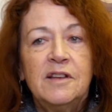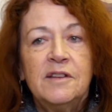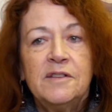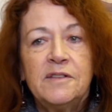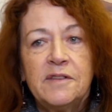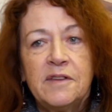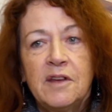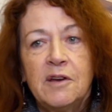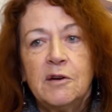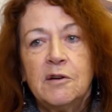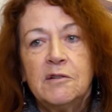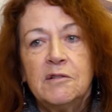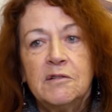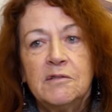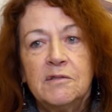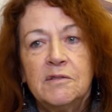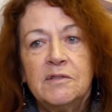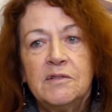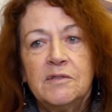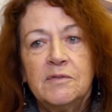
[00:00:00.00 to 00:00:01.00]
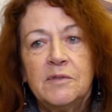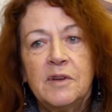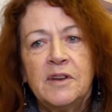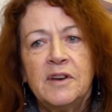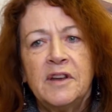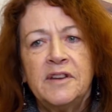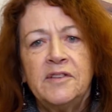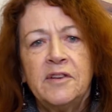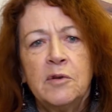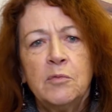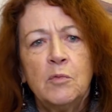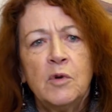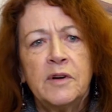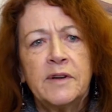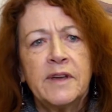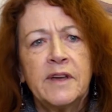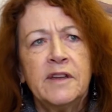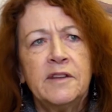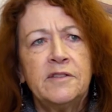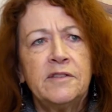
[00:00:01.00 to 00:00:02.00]
So, and I don't
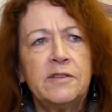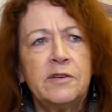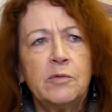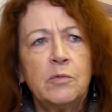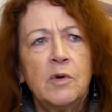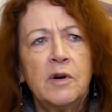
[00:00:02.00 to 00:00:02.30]
want kids to